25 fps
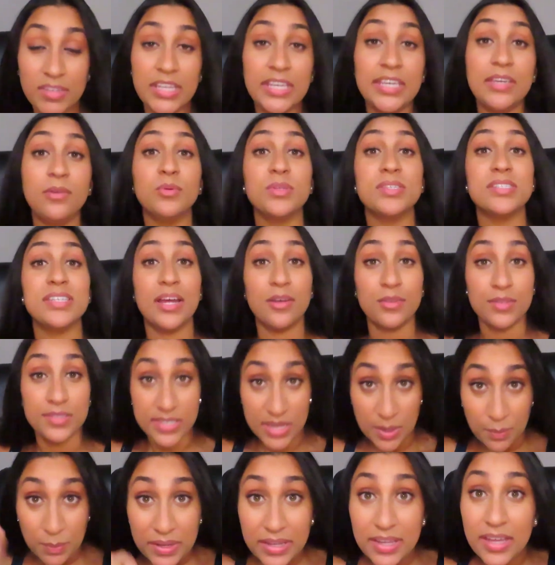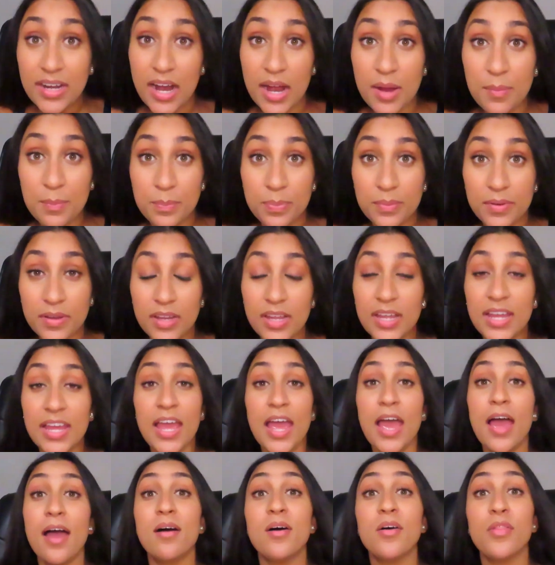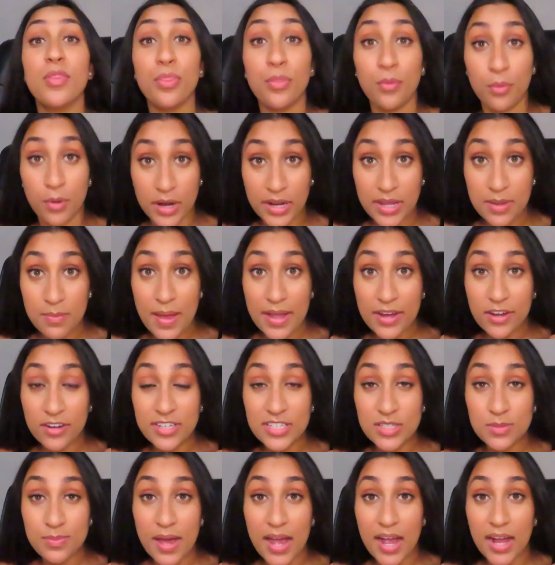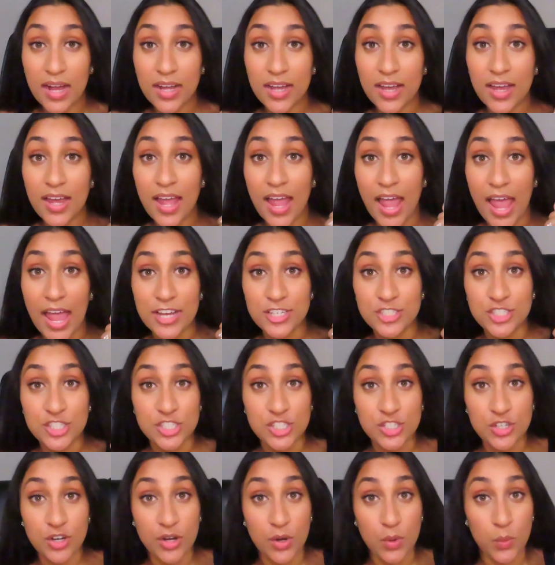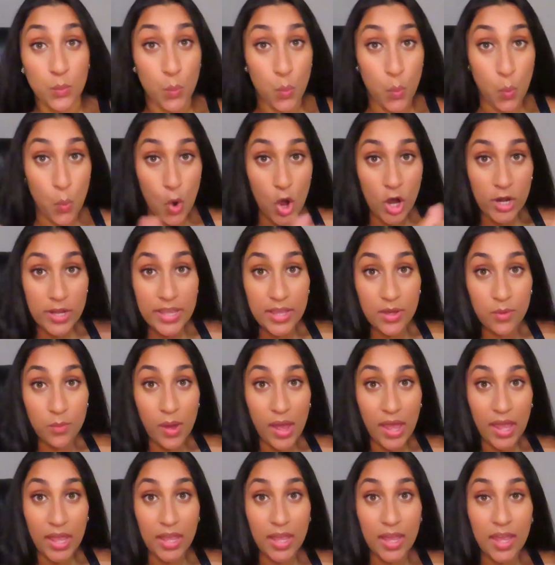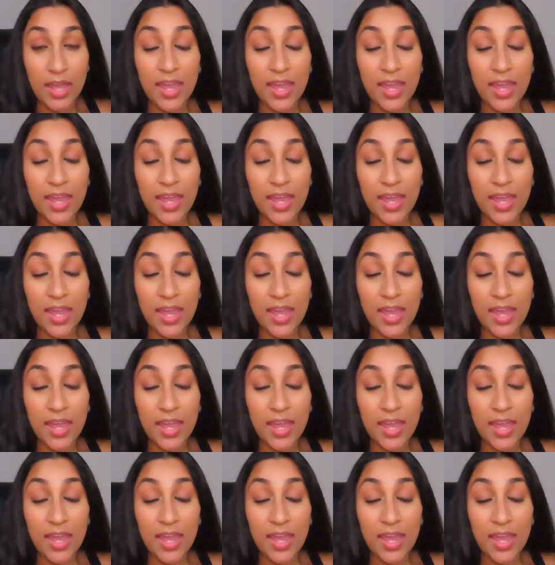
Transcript: He was now zipping it up, throwing it back on his back, and just started walking away.